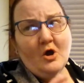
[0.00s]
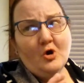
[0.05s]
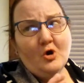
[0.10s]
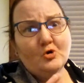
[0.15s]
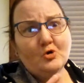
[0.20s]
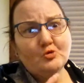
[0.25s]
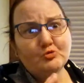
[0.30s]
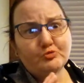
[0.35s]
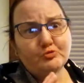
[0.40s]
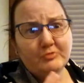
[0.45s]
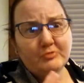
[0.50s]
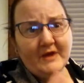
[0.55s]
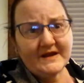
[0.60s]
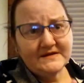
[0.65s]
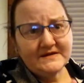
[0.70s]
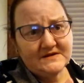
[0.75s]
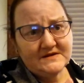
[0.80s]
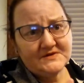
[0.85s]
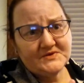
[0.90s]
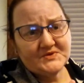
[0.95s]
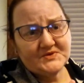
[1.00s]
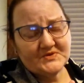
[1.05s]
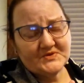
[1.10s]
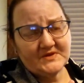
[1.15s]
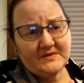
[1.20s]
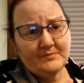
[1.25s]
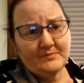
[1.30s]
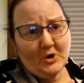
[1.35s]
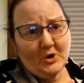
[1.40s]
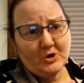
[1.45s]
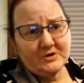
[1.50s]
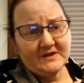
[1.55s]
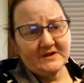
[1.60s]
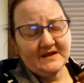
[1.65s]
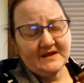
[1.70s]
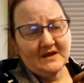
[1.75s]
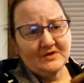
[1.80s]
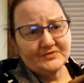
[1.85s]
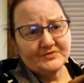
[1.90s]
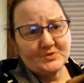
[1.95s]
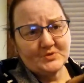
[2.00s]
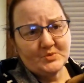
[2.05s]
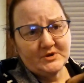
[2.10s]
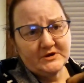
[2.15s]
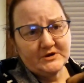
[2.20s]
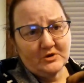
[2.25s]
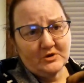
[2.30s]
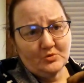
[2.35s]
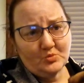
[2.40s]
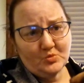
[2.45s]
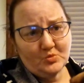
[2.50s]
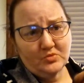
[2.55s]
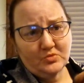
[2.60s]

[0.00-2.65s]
horrendously barking out the window